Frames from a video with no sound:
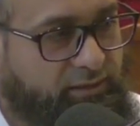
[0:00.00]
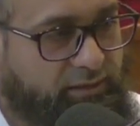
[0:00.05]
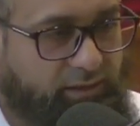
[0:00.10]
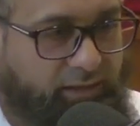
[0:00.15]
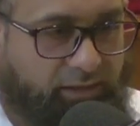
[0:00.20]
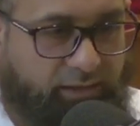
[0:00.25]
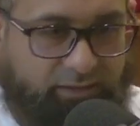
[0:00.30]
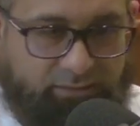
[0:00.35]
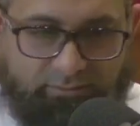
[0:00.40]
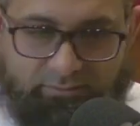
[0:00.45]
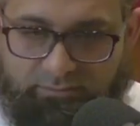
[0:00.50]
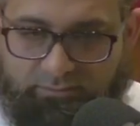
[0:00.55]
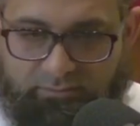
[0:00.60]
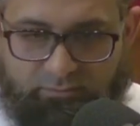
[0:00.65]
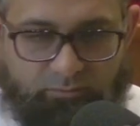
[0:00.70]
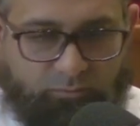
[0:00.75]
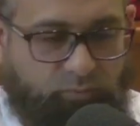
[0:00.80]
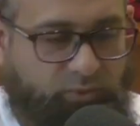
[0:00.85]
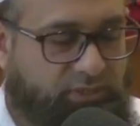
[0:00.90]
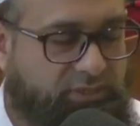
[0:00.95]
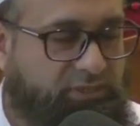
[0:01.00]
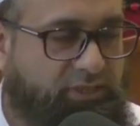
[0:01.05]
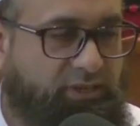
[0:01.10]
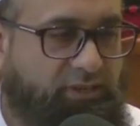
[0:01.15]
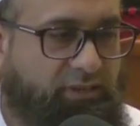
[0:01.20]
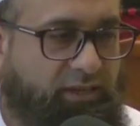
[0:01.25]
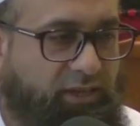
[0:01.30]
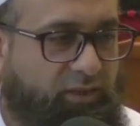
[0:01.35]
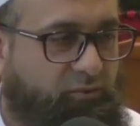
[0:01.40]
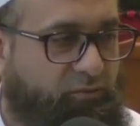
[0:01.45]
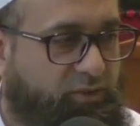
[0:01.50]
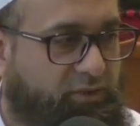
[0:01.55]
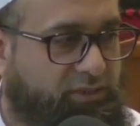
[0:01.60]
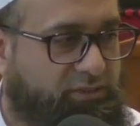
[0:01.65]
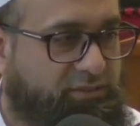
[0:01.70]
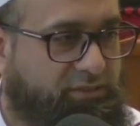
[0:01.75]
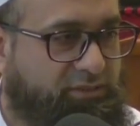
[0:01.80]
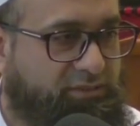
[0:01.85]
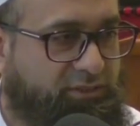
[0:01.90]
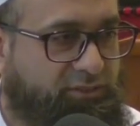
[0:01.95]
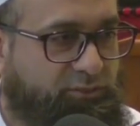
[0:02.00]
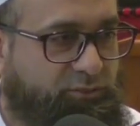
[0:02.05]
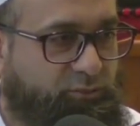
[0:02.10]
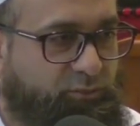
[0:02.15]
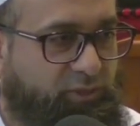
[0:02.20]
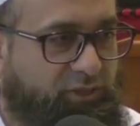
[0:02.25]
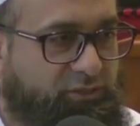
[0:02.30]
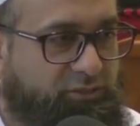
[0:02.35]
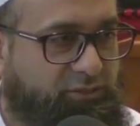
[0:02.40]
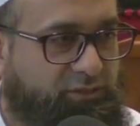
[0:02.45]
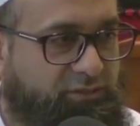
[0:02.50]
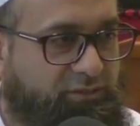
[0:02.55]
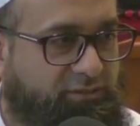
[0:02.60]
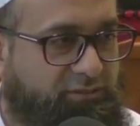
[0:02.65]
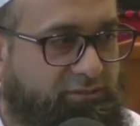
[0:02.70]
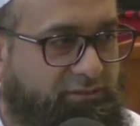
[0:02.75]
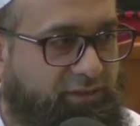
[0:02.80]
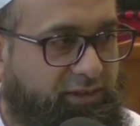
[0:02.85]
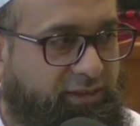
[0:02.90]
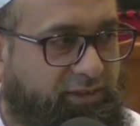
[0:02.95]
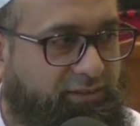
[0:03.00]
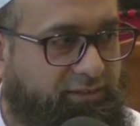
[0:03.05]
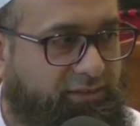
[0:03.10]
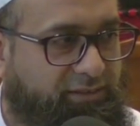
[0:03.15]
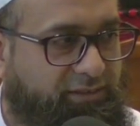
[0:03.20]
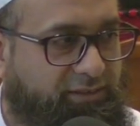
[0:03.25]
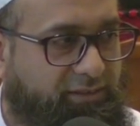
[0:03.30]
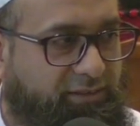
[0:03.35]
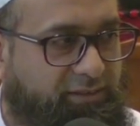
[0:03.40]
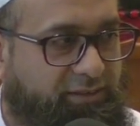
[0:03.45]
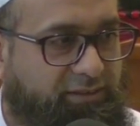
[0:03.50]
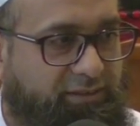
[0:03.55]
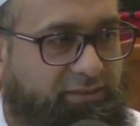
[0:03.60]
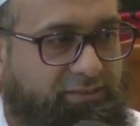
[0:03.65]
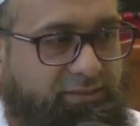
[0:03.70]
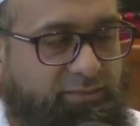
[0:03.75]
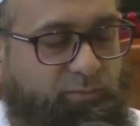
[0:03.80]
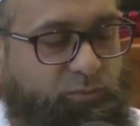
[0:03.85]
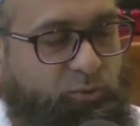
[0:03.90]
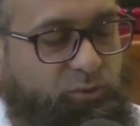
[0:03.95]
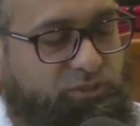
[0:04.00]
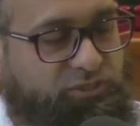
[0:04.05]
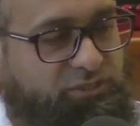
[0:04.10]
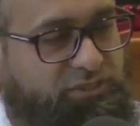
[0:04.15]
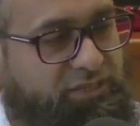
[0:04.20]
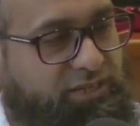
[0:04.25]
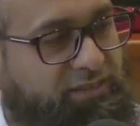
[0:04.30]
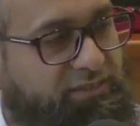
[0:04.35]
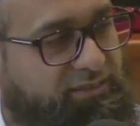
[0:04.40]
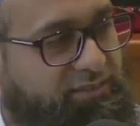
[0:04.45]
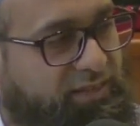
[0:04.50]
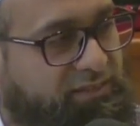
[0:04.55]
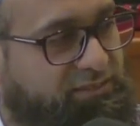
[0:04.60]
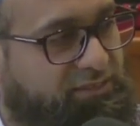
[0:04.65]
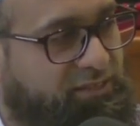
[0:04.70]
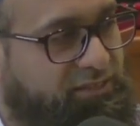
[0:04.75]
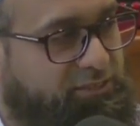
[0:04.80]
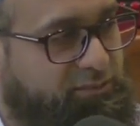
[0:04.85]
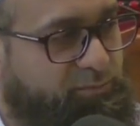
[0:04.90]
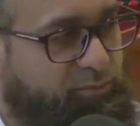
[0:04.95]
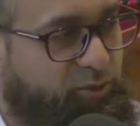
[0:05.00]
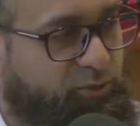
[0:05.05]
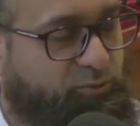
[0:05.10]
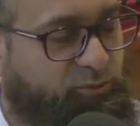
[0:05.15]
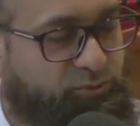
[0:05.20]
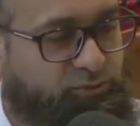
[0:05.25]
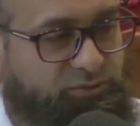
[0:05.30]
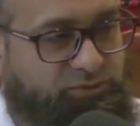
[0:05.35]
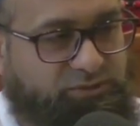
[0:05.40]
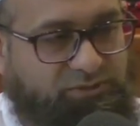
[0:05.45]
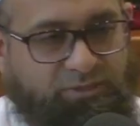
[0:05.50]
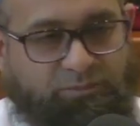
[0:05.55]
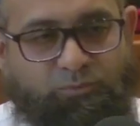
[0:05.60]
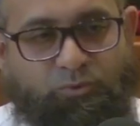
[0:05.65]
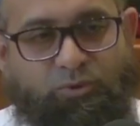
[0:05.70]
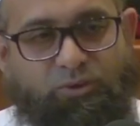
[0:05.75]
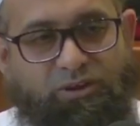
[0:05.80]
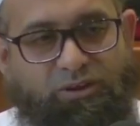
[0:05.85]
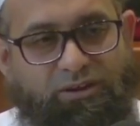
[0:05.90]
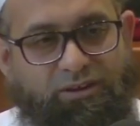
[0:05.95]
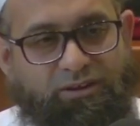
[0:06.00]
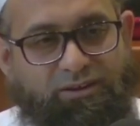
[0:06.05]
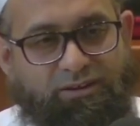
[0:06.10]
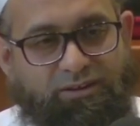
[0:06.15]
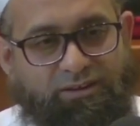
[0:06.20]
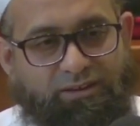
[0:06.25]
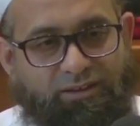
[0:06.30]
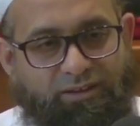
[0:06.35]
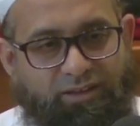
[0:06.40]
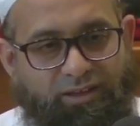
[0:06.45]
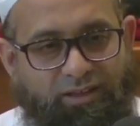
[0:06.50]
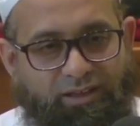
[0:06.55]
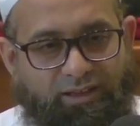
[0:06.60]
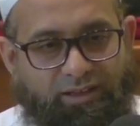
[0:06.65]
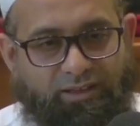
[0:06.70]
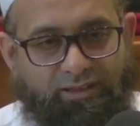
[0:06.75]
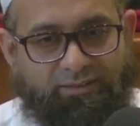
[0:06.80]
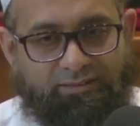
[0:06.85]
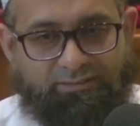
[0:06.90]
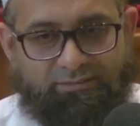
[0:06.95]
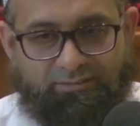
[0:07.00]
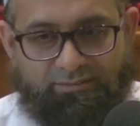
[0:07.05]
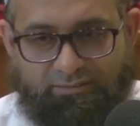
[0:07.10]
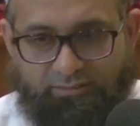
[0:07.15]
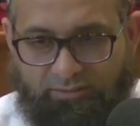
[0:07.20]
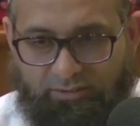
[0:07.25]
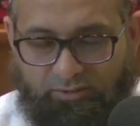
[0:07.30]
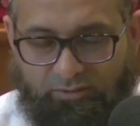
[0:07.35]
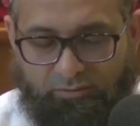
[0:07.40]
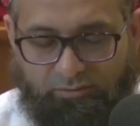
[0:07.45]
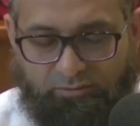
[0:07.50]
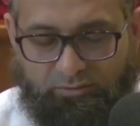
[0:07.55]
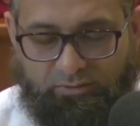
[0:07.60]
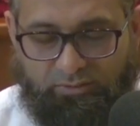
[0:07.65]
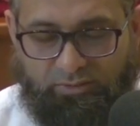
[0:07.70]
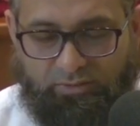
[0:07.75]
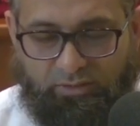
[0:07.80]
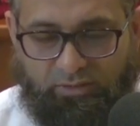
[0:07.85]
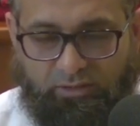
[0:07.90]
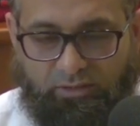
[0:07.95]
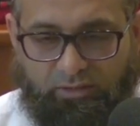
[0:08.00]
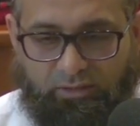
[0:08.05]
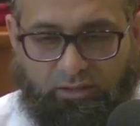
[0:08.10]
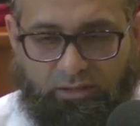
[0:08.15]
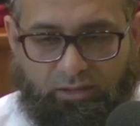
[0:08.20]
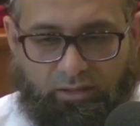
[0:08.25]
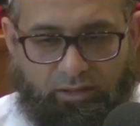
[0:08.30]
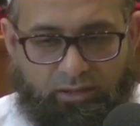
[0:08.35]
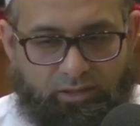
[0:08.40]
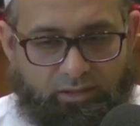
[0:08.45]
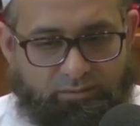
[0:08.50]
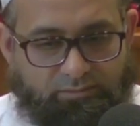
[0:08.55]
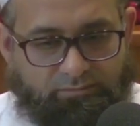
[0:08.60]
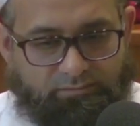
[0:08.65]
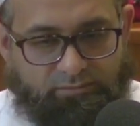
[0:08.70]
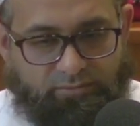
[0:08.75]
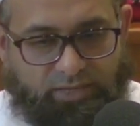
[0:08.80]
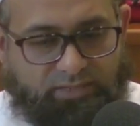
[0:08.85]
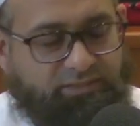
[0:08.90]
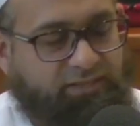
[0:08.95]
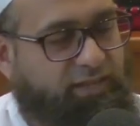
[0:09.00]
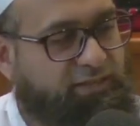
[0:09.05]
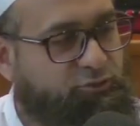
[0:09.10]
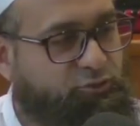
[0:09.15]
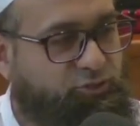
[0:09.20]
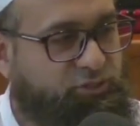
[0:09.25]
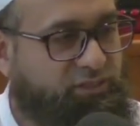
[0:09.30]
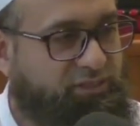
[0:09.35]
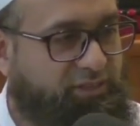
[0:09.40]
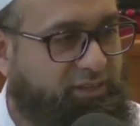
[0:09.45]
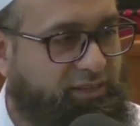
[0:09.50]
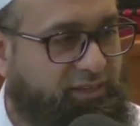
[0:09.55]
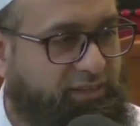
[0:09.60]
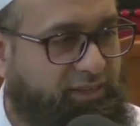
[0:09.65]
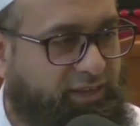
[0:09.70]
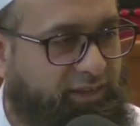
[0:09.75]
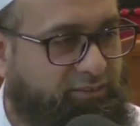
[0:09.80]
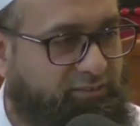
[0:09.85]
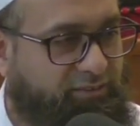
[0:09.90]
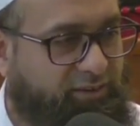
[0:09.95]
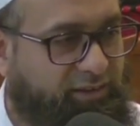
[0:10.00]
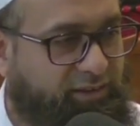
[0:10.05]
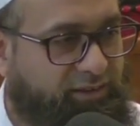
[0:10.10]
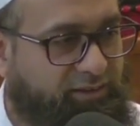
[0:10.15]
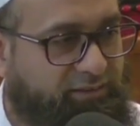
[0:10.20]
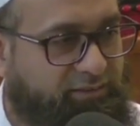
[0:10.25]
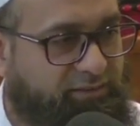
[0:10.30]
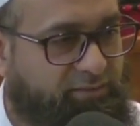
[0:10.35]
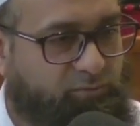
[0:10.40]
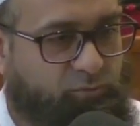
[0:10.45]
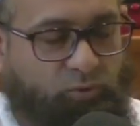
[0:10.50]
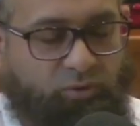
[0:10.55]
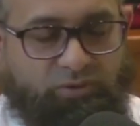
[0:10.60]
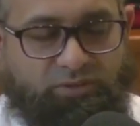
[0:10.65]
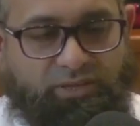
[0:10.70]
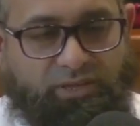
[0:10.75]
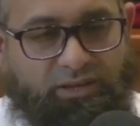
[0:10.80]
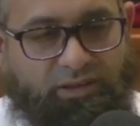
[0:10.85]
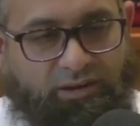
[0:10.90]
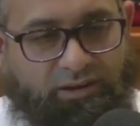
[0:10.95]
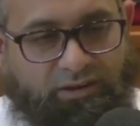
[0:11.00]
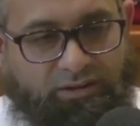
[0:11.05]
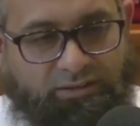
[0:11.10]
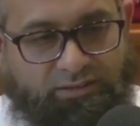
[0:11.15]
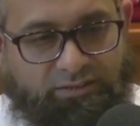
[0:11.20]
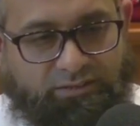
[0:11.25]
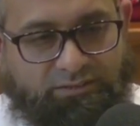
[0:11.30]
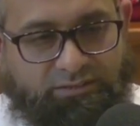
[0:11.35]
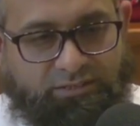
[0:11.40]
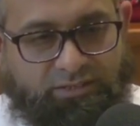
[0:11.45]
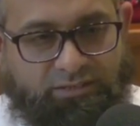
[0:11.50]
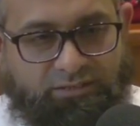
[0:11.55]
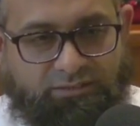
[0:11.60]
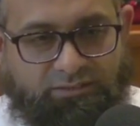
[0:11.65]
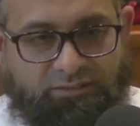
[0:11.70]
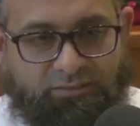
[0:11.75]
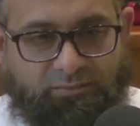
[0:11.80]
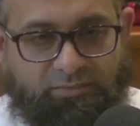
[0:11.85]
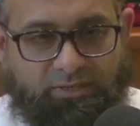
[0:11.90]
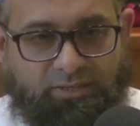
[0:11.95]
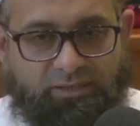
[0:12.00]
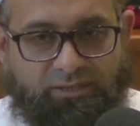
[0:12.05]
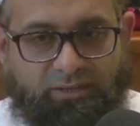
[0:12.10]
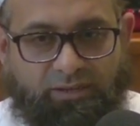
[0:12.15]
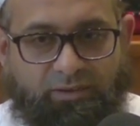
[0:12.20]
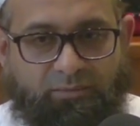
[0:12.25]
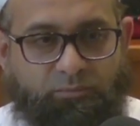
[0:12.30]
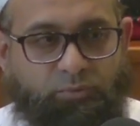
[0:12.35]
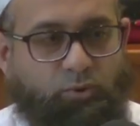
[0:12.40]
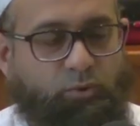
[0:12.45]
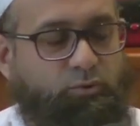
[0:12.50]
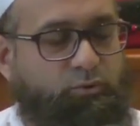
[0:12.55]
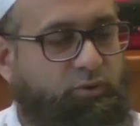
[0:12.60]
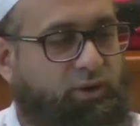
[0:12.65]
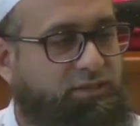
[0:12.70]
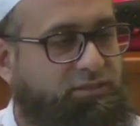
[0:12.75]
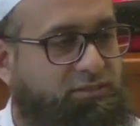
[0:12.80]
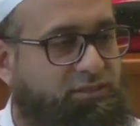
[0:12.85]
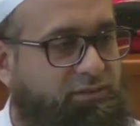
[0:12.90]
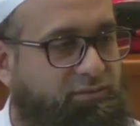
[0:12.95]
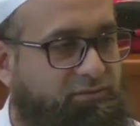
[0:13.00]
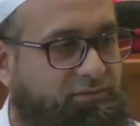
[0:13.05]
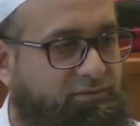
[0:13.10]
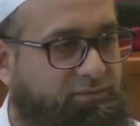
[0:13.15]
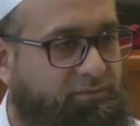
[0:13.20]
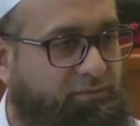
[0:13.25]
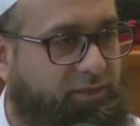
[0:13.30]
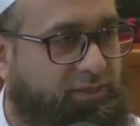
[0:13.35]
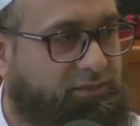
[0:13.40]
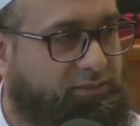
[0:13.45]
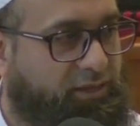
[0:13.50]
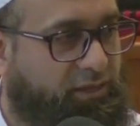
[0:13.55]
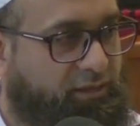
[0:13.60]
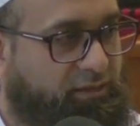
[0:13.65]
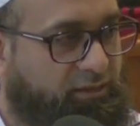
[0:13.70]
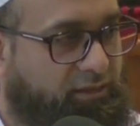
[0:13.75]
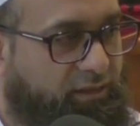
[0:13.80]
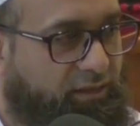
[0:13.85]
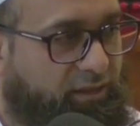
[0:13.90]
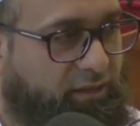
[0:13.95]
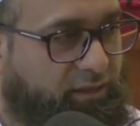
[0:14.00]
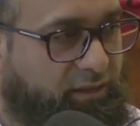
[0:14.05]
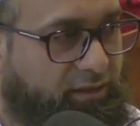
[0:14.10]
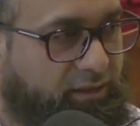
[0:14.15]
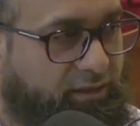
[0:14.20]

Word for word: And we see now what is the situation, right? The more skin that's exposed, the more, uh, you know, uh, attention they get, right? The more they are considered to be progressive, mashallah.